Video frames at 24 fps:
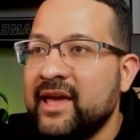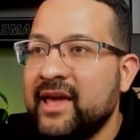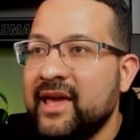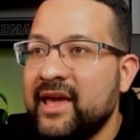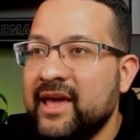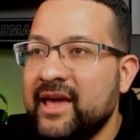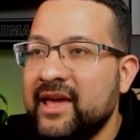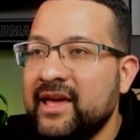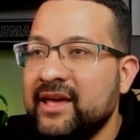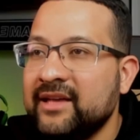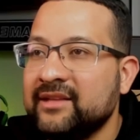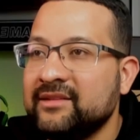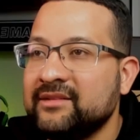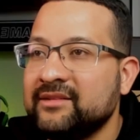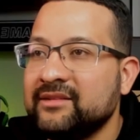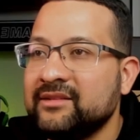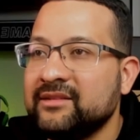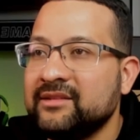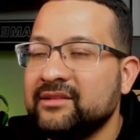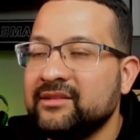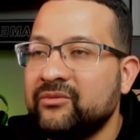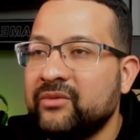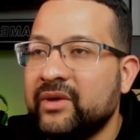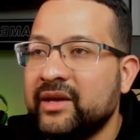and
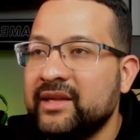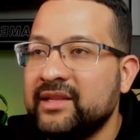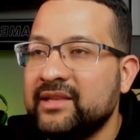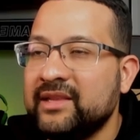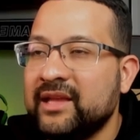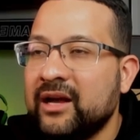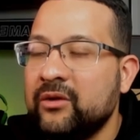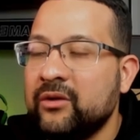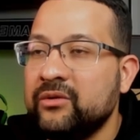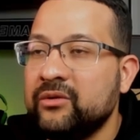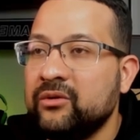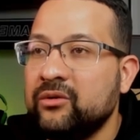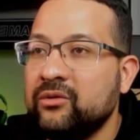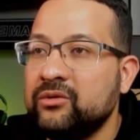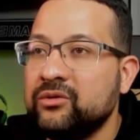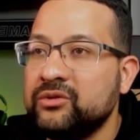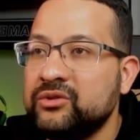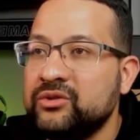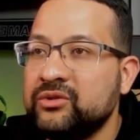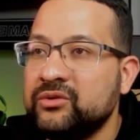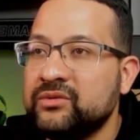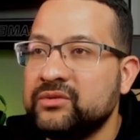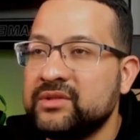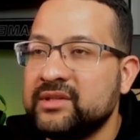right now you go
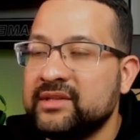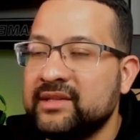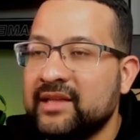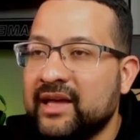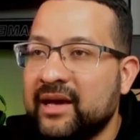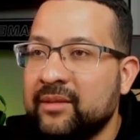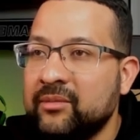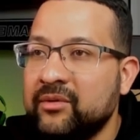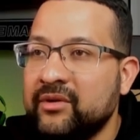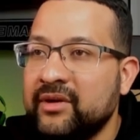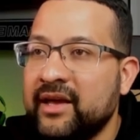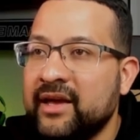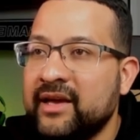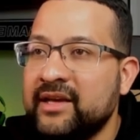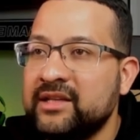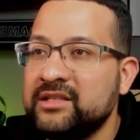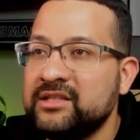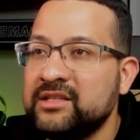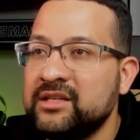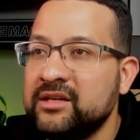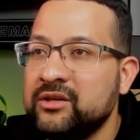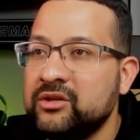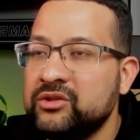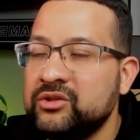to use the wget
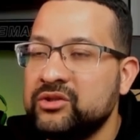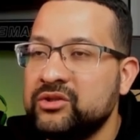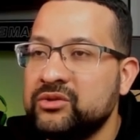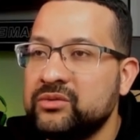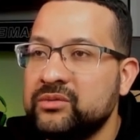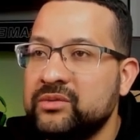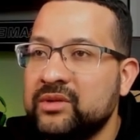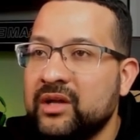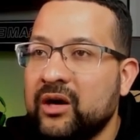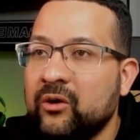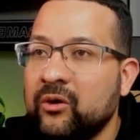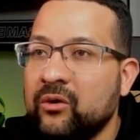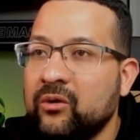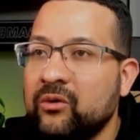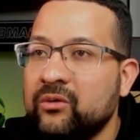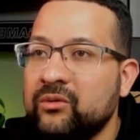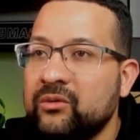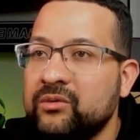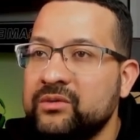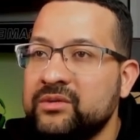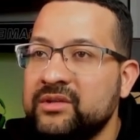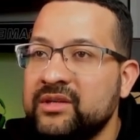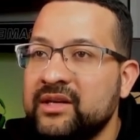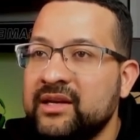to
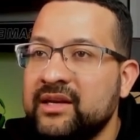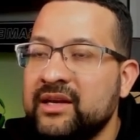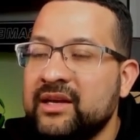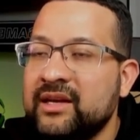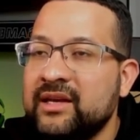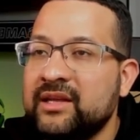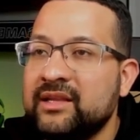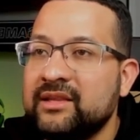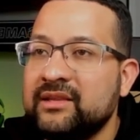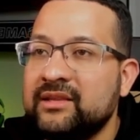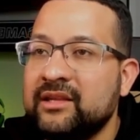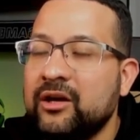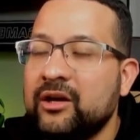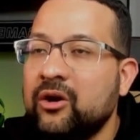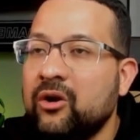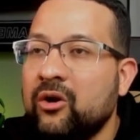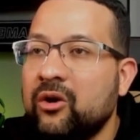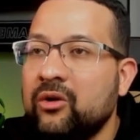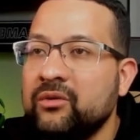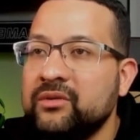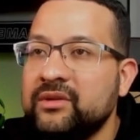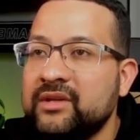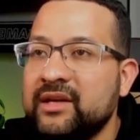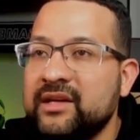download the
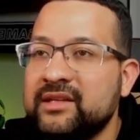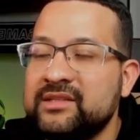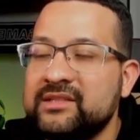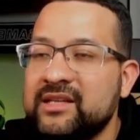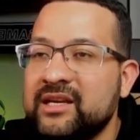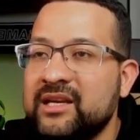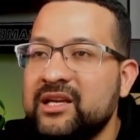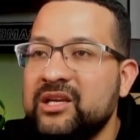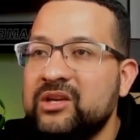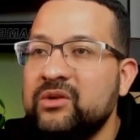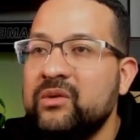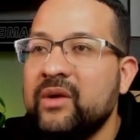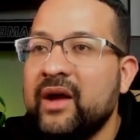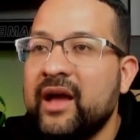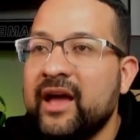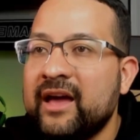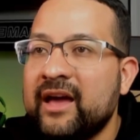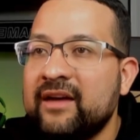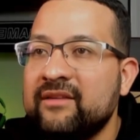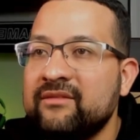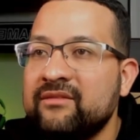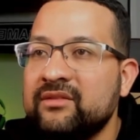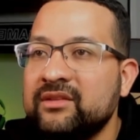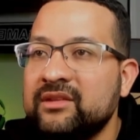content you
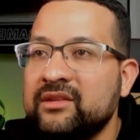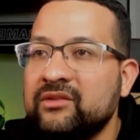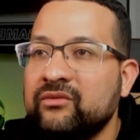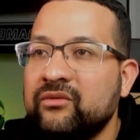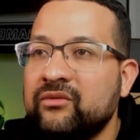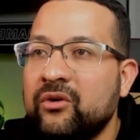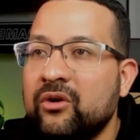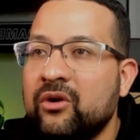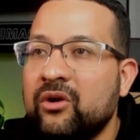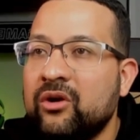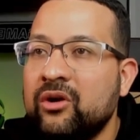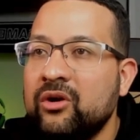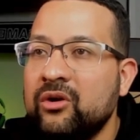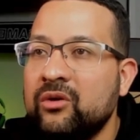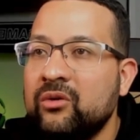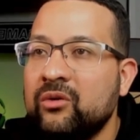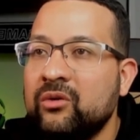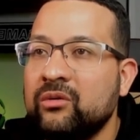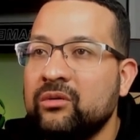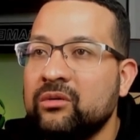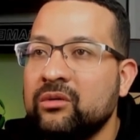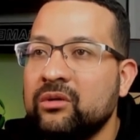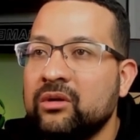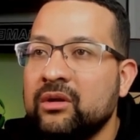have for
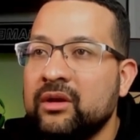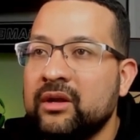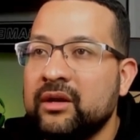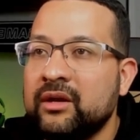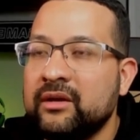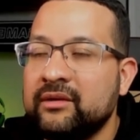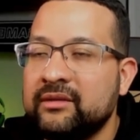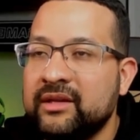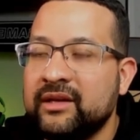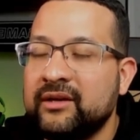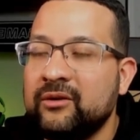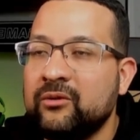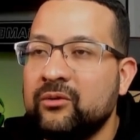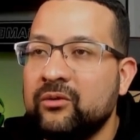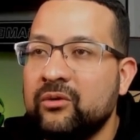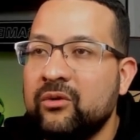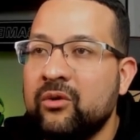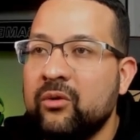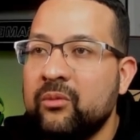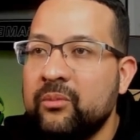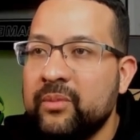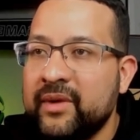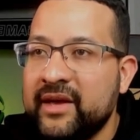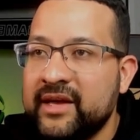the
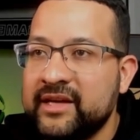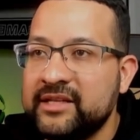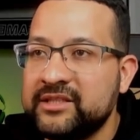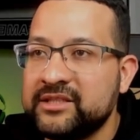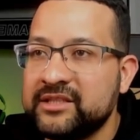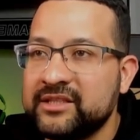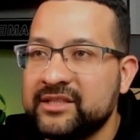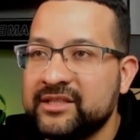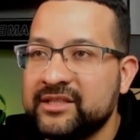Google page.